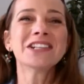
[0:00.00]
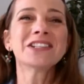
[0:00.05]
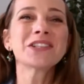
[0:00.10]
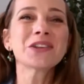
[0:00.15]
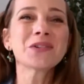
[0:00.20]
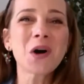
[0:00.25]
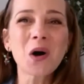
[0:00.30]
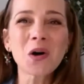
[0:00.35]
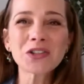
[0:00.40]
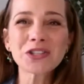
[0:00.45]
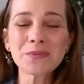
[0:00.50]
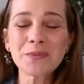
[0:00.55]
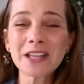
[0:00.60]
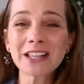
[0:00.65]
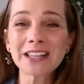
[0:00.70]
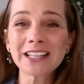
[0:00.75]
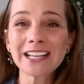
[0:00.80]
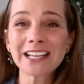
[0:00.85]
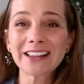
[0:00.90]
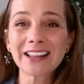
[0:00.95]
so
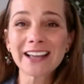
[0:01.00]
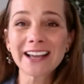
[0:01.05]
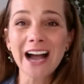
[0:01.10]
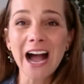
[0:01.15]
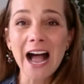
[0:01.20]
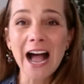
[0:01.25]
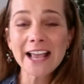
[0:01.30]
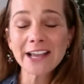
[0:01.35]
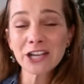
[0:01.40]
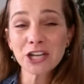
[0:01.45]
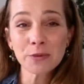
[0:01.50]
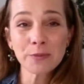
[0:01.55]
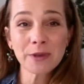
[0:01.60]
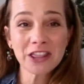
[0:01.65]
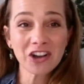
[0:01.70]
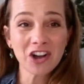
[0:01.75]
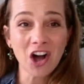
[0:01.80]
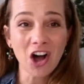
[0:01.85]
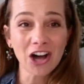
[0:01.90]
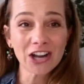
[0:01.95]
ultimately, like I could have
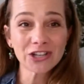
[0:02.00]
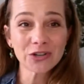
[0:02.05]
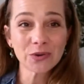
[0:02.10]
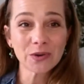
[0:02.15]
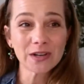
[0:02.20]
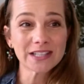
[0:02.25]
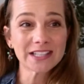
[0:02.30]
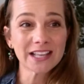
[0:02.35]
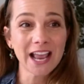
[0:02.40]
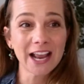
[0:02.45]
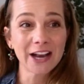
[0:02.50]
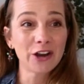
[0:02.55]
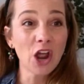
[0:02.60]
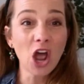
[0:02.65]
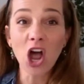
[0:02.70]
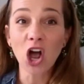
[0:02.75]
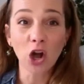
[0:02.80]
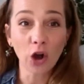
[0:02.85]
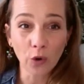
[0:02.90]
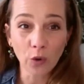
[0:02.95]
been the conduit saying,
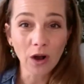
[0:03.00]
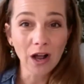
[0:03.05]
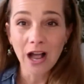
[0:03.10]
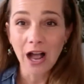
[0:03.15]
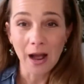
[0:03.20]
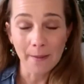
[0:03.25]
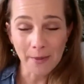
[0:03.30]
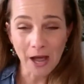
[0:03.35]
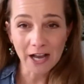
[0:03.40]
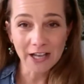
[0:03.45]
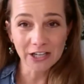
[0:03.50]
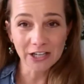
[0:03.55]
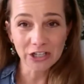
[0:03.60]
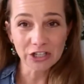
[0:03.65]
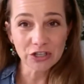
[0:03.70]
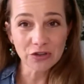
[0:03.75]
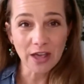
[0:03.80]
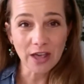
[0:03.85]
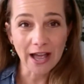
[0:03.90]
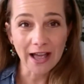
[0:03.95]
no, I'm not
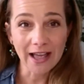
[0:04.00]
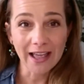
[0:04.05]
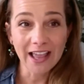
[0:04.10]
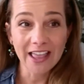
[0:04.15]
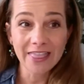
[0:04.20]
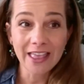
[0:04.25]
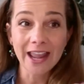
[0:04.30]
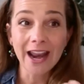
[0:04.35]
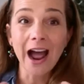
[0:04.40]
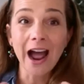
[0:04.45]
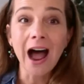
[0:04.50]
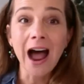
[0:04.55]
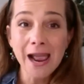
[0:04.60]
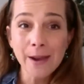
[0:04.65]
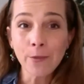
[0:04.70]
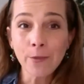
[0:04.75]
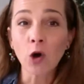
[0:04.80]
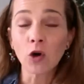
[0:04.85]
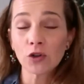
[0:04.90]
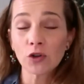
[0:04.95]
going to do that. And then I
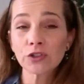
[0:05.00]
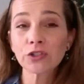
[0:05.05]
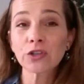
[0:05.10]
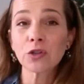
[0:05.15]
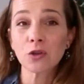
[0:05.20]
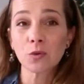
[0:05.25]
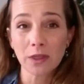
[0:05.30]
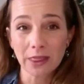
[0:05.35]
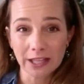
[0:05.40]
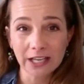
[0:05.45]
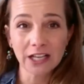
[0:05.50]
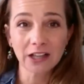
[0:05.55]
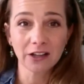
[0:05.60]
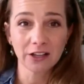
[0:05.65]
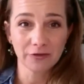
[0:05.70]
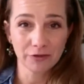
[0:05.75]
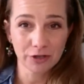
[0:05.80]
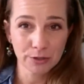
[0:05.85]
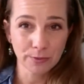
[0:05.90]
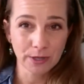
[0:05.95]
am also the one
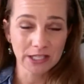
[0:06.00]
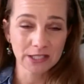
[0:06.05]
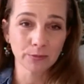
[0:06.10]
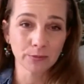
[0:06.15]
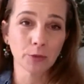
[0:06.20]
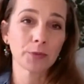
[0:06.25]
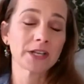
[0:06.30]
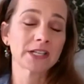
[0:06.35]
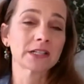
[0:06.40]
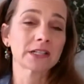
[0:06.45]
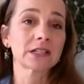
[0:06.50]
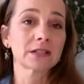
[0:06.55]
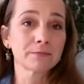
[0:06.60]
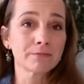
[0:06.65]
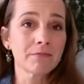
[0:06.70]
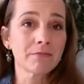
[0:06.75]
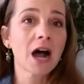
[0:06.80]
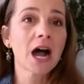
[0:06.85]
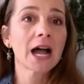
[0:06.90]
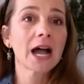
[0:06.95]
legally responsible because it's
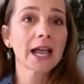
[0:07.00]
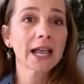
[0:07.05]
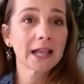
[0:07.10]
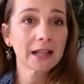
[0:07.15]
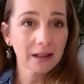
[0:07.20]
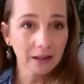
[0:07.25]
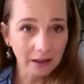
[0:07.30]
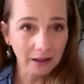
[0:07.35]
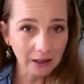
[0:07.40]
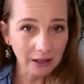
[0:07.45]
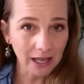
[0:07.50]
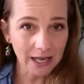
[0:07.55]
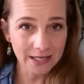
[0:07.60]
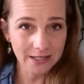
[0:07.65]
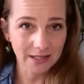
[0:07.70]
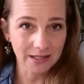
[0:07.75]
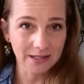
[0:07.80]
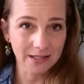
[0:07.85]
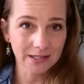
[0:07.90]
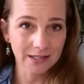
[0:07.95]
my
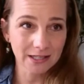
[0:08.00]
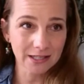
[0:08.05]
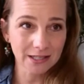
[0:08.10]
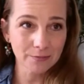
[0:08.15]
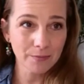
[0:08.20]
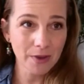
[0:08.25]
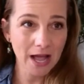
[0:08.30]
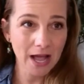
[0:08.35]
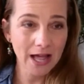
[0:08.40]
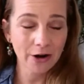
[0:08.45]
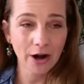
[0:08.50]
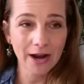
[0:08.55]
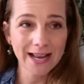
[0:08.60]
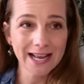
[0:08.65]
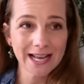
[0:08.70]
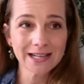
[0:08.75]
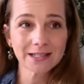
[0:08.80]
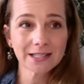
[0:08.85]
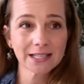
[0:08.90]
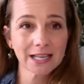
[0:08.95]
license. It doesn't matter. I
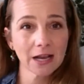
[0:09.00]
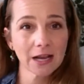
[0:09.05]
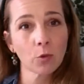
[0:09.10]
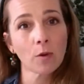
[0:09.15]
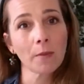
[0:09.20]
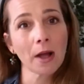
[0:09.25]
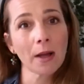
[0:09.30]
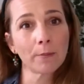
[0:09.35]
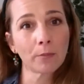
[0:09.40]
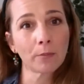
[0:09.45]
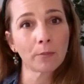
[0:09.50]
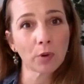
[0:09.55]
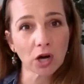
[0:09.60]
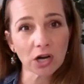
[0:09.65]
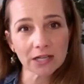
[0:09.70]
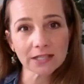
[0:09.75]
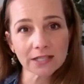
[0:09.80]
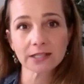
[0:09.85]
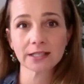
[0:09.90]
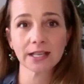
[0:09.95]
can't say, well, my
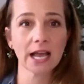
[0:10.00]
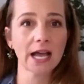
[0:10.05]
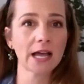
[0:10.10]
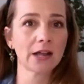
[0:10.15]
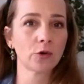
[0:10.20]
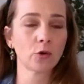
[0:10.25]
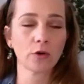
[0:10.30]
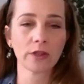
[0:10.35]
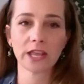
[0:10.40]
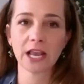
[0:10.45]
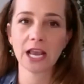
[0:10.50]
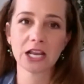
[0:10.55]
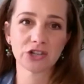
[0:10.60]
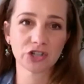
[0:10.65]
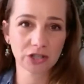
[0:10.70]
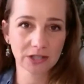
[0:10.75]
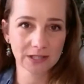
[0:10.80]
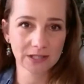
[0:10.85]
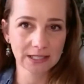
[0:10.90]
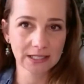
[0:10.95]
boss said or the
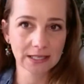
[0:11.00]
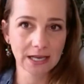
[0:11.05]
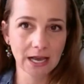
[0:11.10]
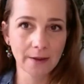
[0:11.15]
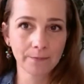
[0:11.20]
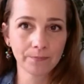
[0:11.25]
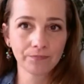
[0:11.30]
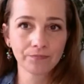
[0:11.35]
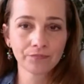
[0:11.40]
agency said.